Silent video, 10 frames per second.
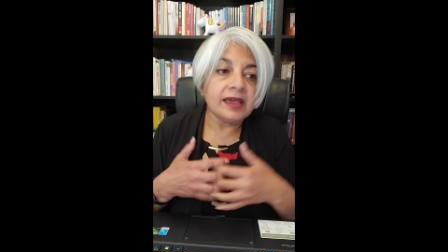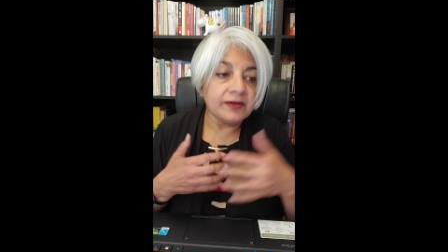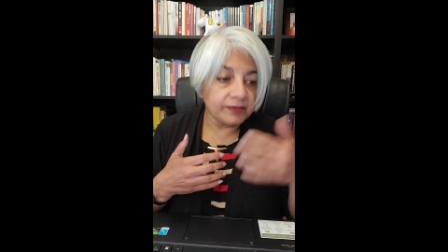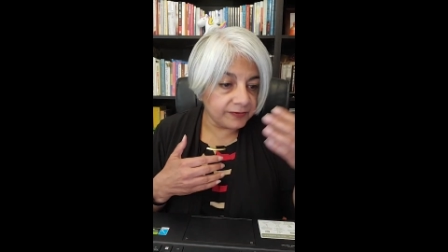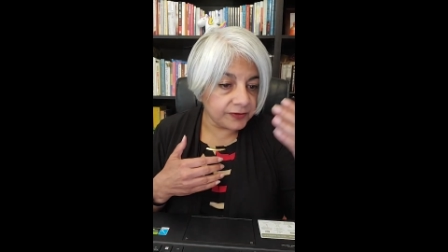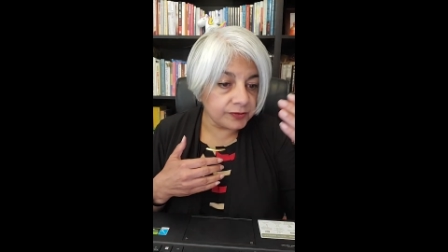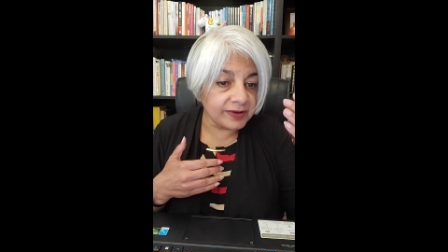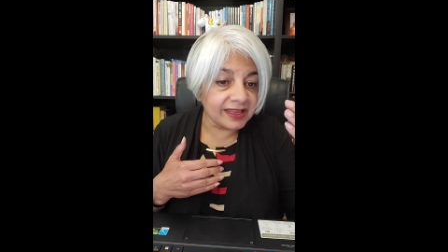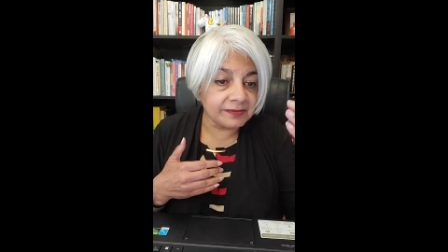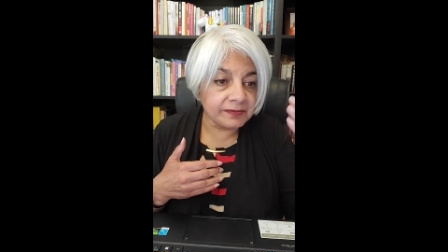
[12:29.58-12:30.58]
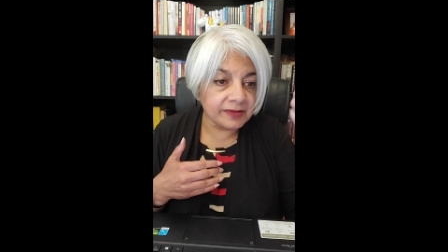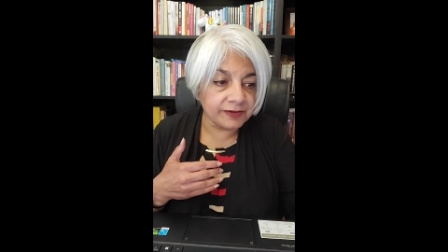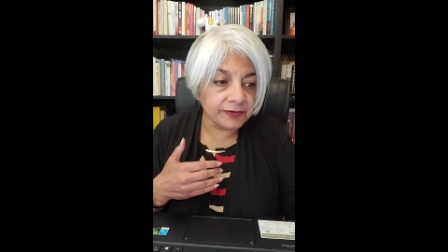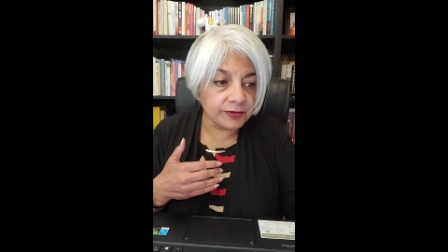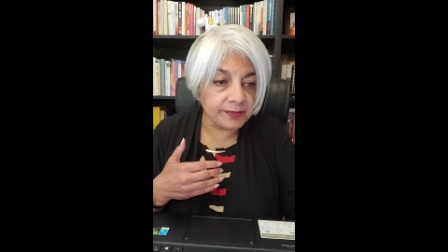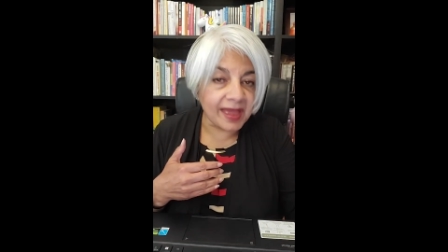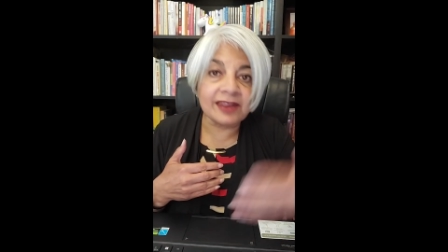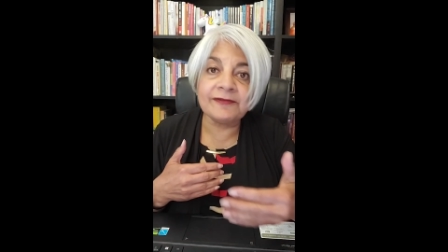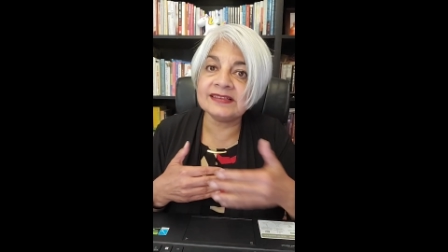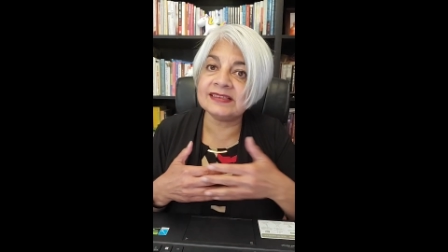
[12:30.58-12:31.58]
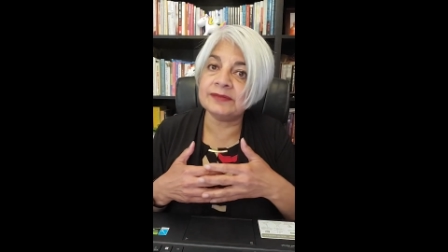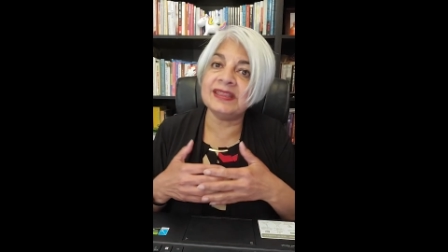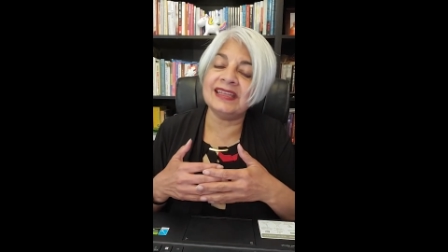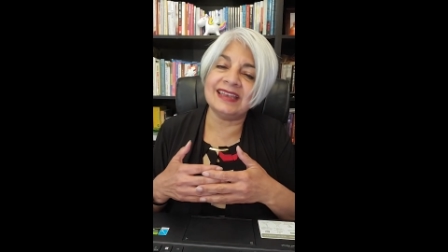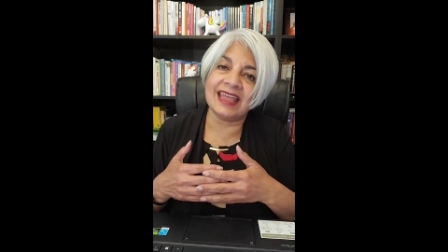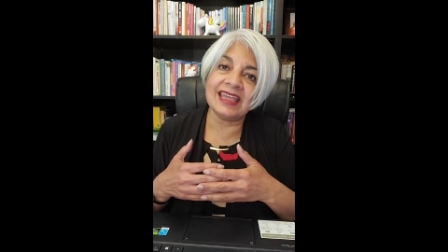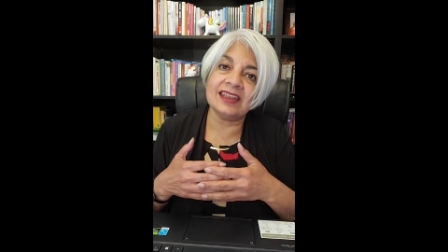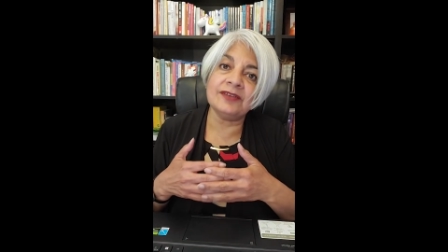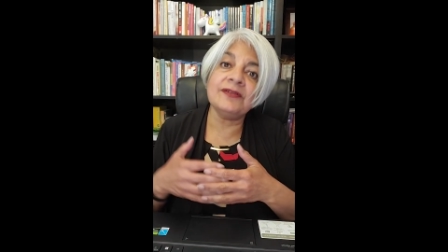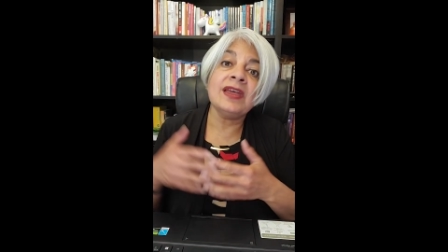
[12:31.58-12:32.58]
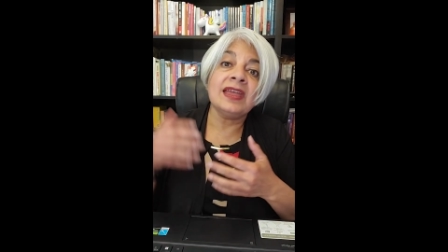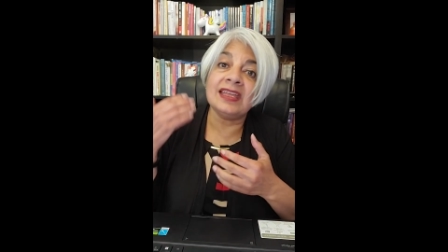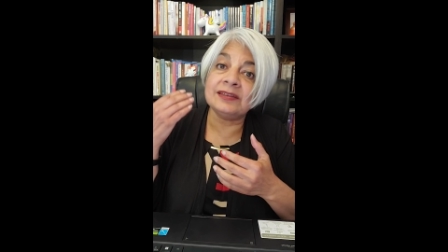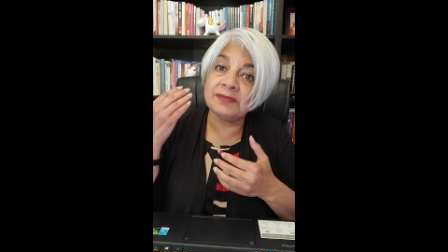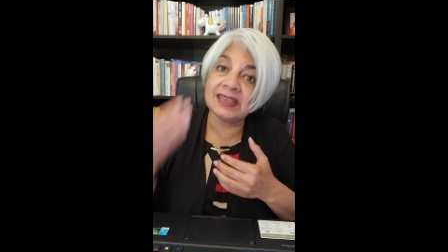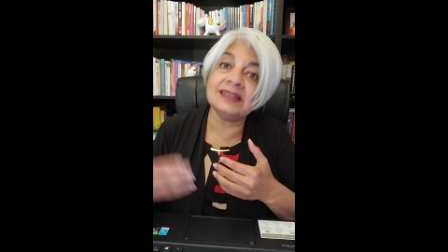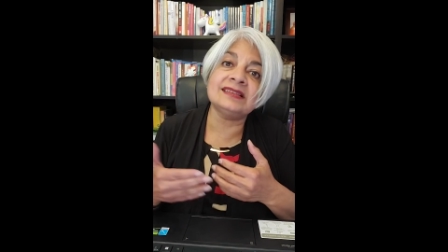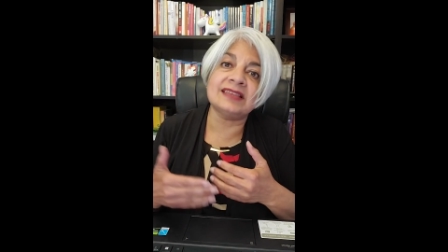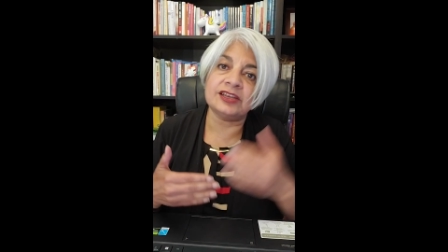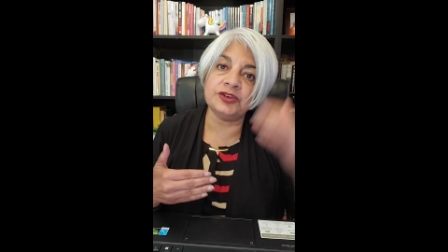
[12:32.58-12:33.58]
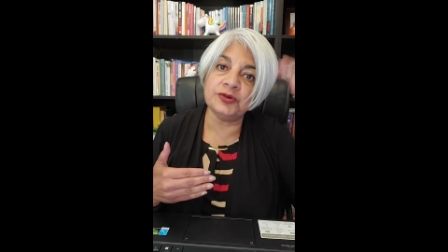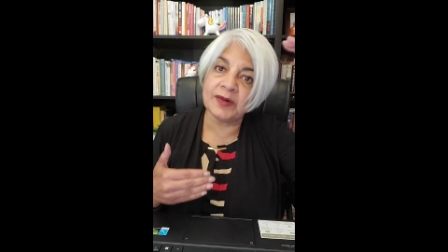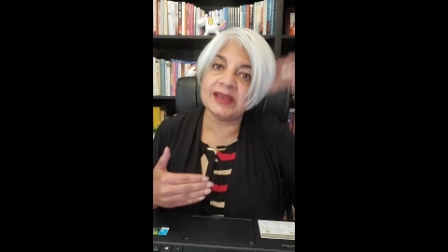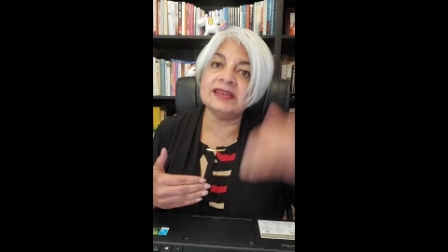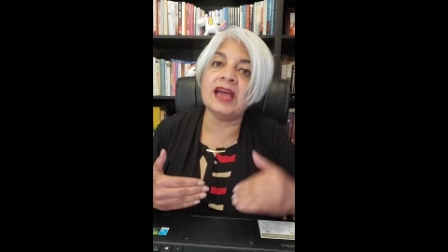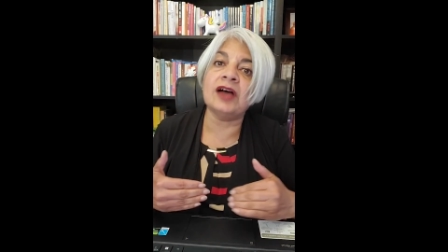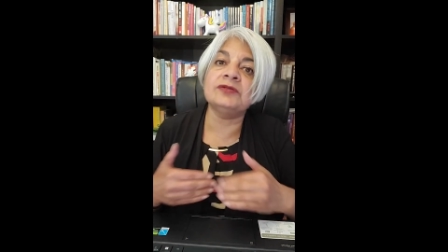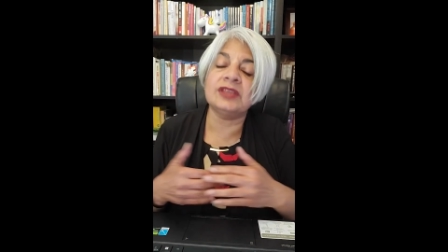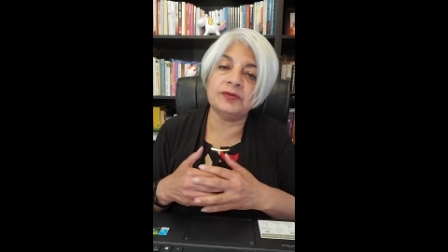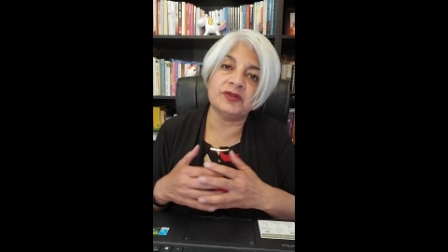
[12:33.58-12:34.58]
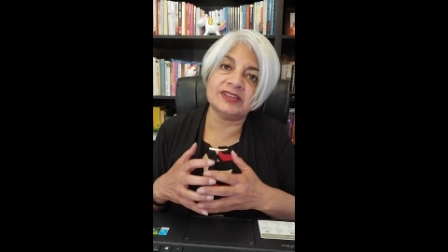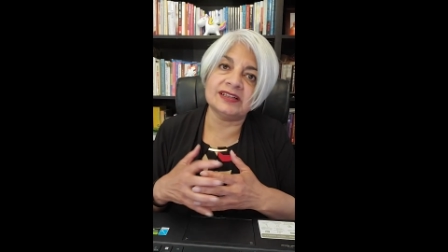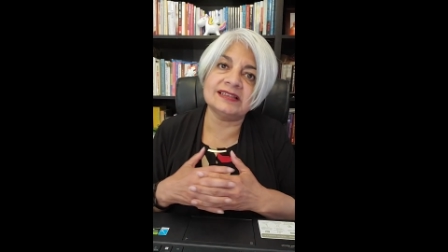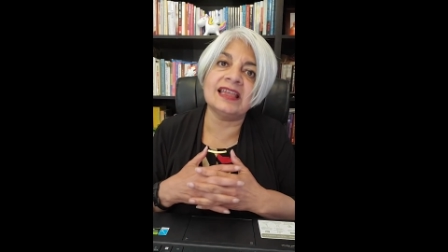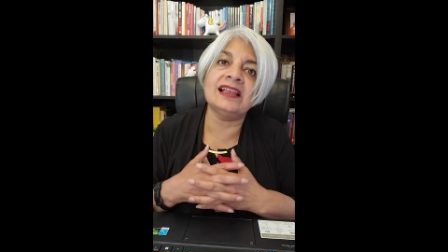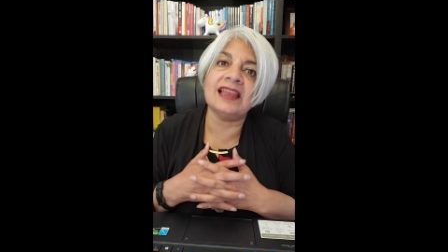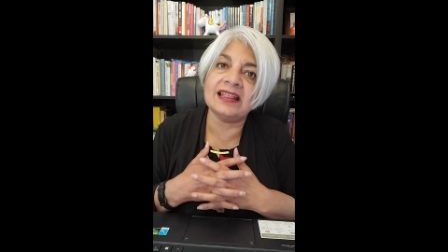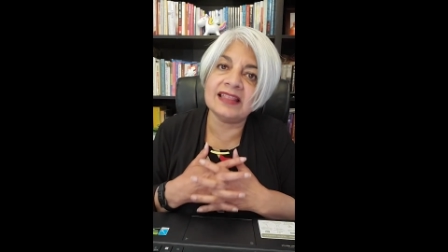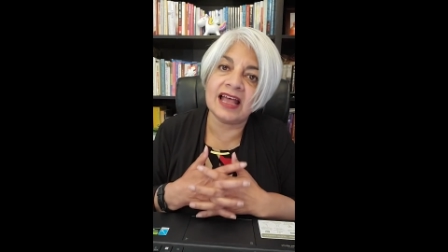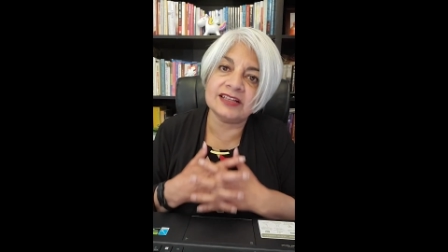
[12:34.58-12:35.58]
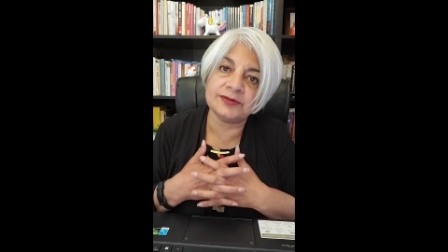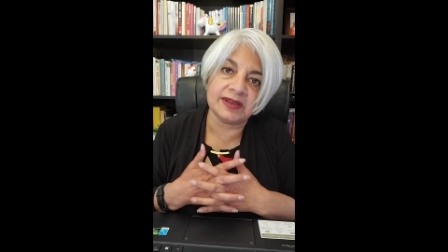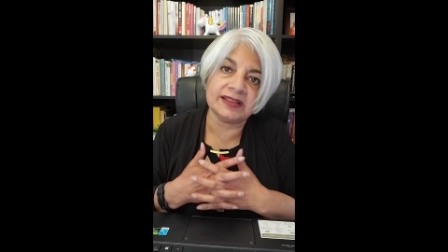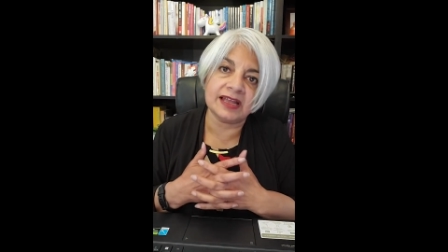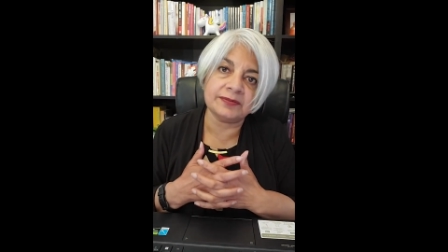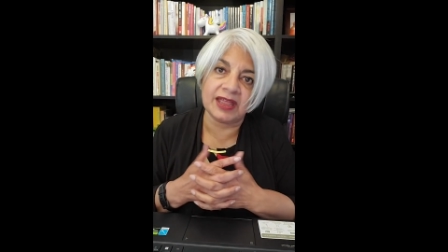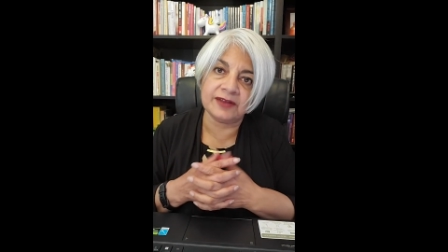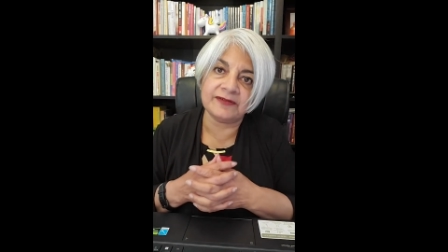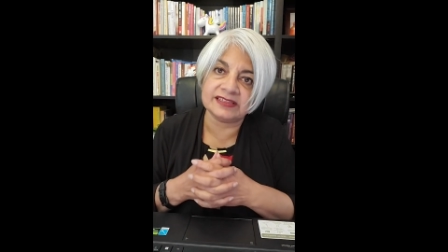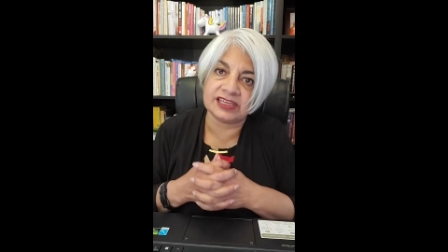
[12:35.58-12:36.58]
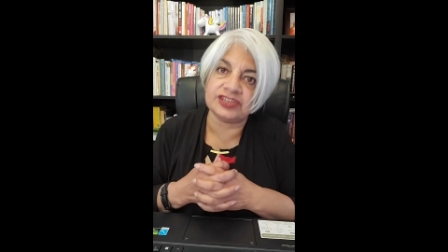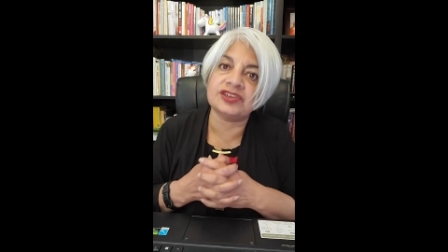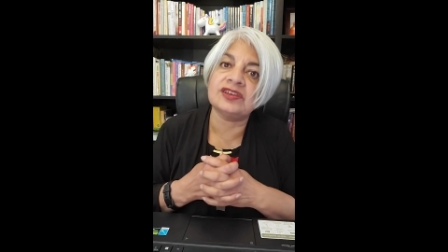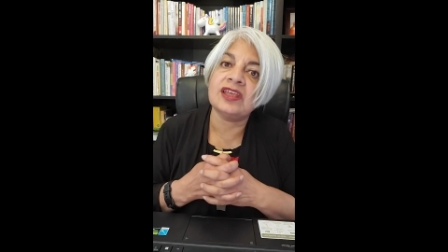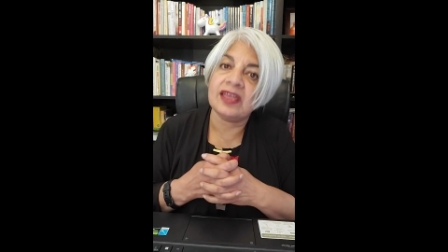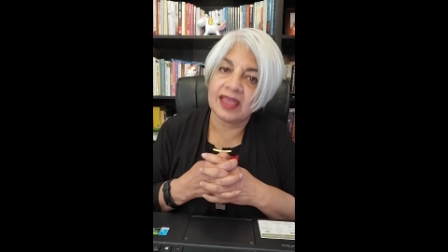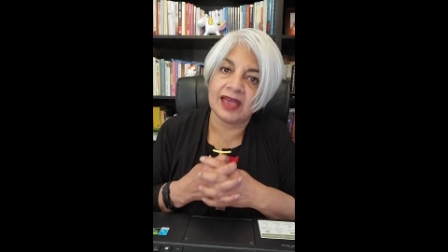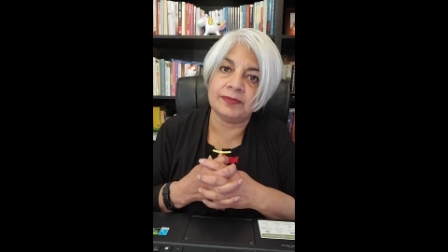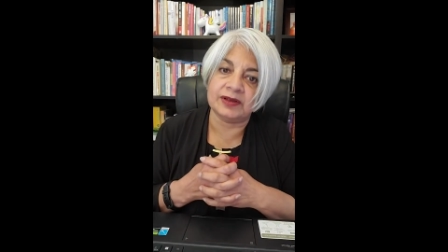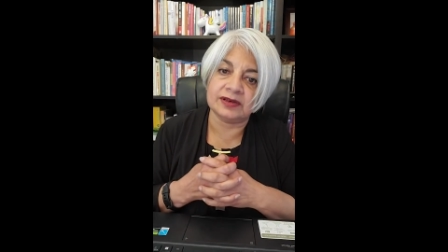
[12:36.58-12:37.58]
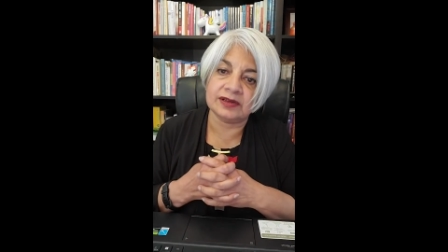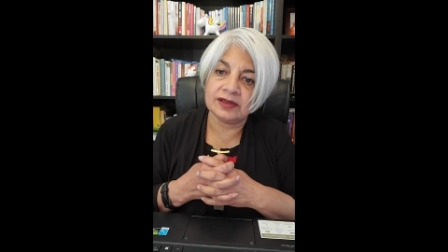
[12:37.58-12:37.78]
If you, in, if you manifest something negative, it means that you went down the emotional scale and that's where that manifestation happened.